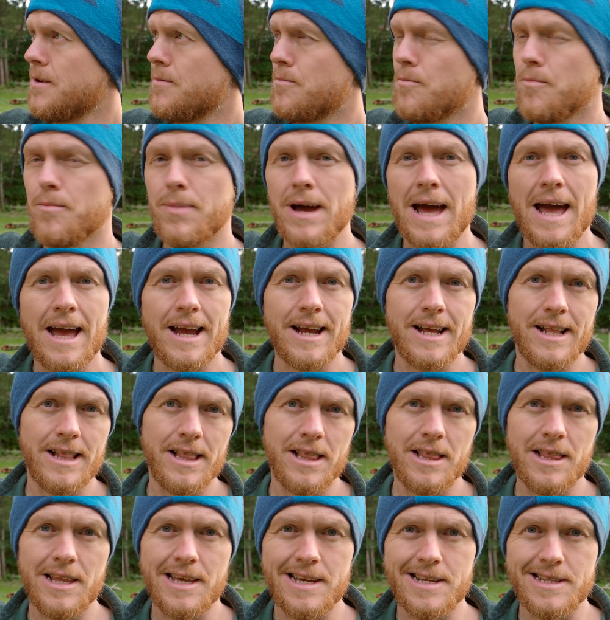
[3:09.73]

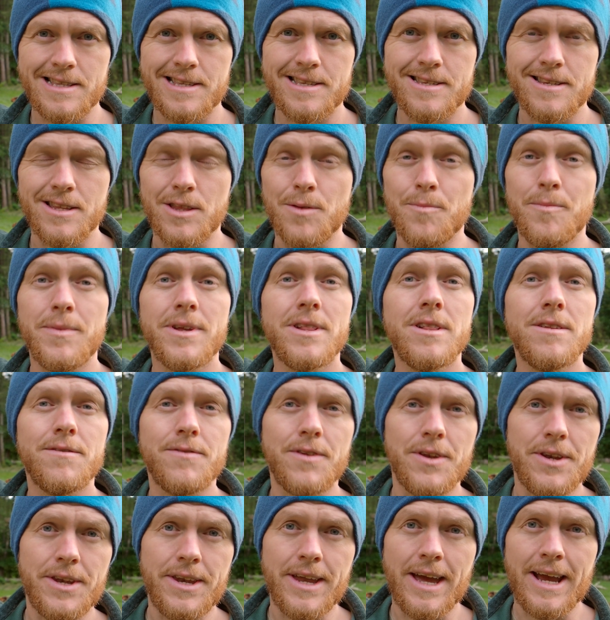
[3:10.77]
backlit in the middle of
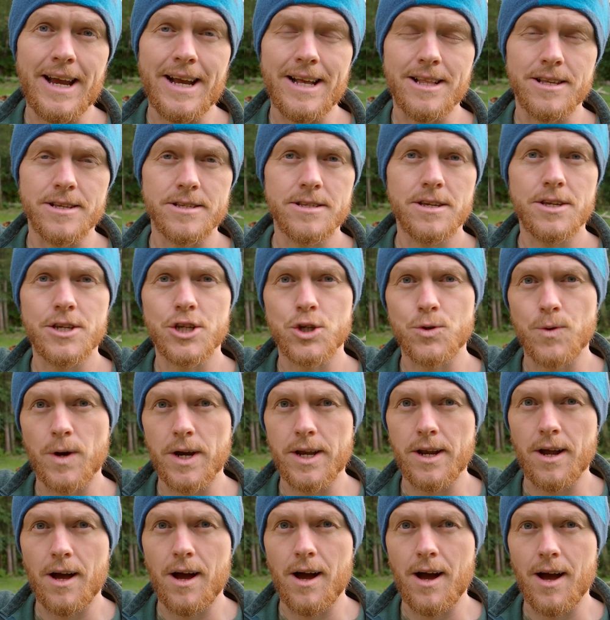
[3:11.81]
the day, the sun is
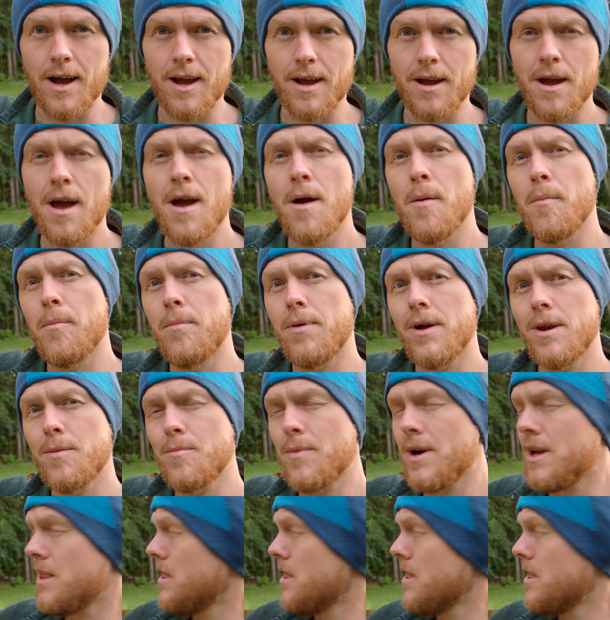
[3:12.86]
quite high, but it might